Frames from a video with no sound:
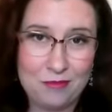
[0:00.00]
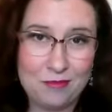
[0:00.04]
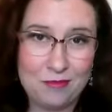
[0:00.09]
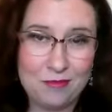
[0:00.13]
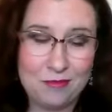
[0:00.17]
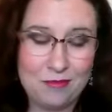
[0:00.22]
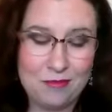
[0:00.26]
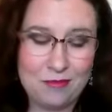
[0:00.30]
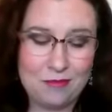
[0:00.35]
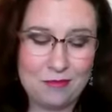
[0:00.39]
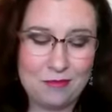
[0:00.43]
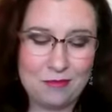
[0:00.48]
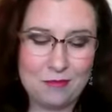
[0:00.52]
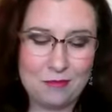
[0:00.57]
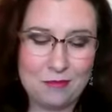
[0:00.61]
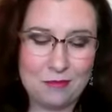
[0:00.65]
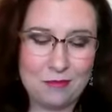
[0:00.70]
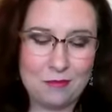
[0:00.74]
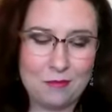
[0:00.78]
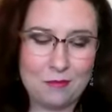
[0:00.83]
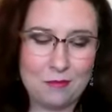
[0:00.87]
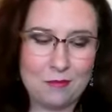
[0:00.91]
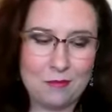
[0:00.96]

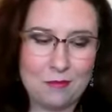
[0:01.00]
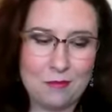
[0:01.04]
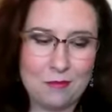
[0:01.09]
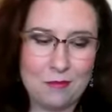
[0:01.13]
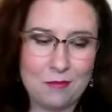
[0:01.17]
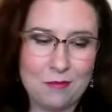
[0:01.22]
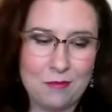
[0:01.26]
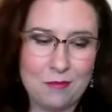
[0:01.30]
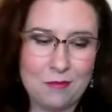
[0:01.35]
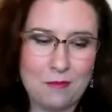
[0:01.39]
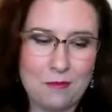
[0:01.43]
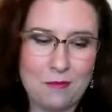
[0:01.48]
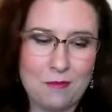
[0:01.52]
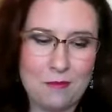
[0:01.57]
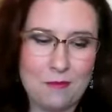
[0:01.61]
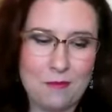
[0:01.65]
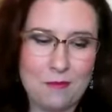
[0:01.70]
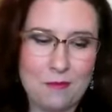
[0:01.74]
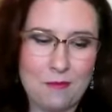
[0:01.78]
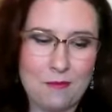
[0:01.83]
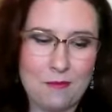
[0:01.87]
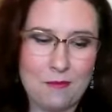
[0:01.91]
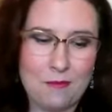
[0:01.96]

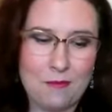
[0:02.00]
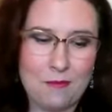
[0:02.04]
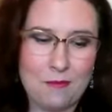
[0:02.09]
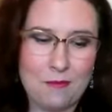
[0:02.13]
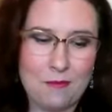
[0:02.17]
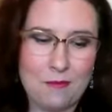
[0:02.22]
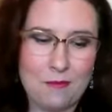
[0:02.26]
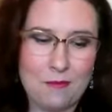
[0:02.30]
No one is speaking in this clip.